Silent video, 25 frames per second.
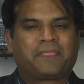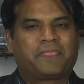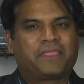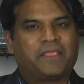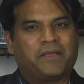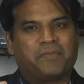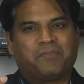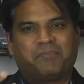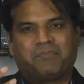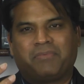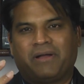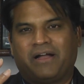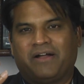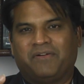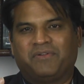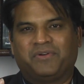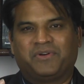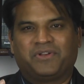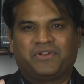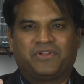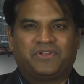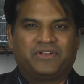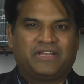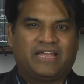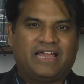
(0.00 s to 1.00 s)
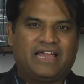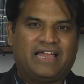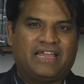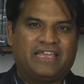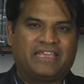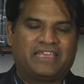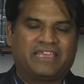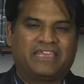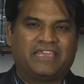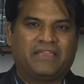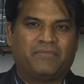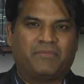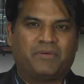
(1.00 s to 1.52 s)
The power on
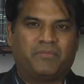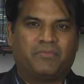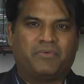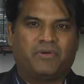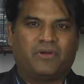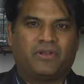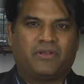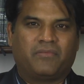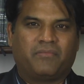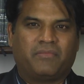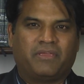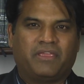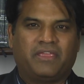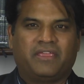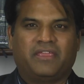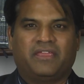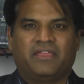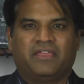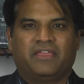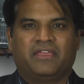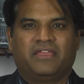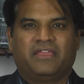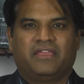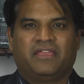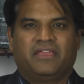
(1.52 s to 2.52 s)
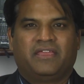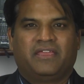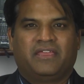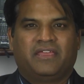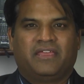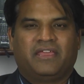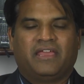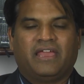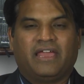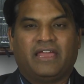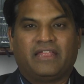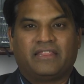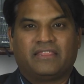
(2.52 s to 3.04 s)
high came upon me.
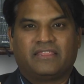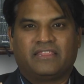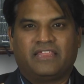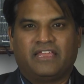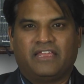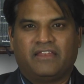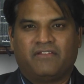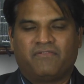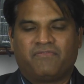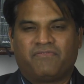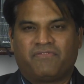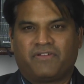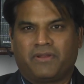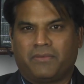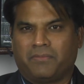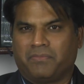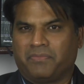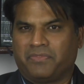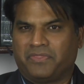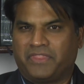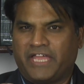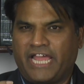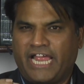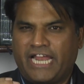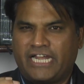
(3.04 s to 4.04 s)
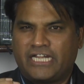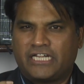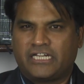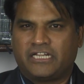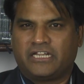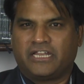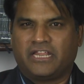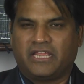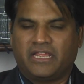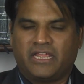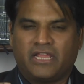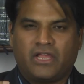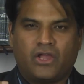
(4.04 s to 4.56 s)
And then from
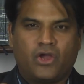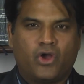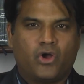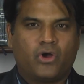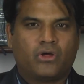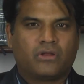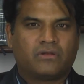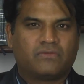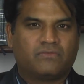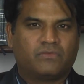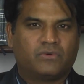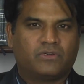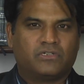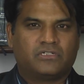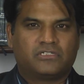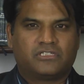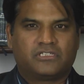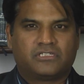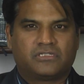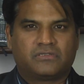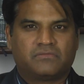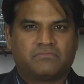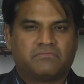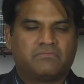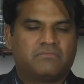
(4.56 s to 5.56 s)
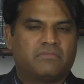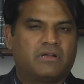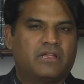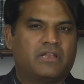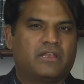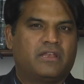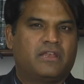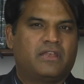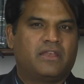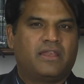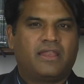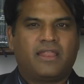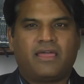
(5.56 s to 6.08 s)
that day onwards, my
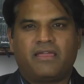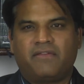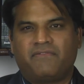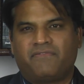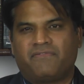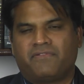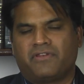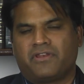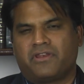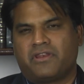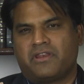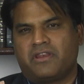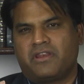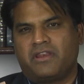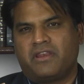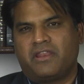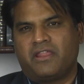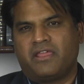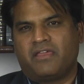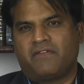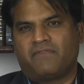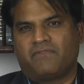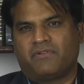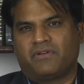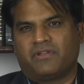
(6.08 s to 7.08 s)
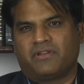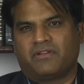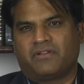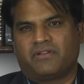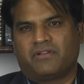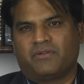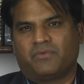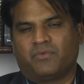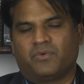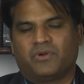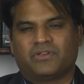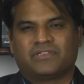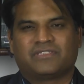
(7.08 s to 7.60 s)
life never
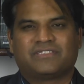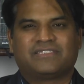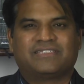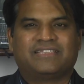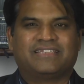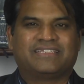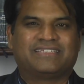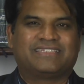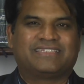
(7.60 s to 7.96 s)
was the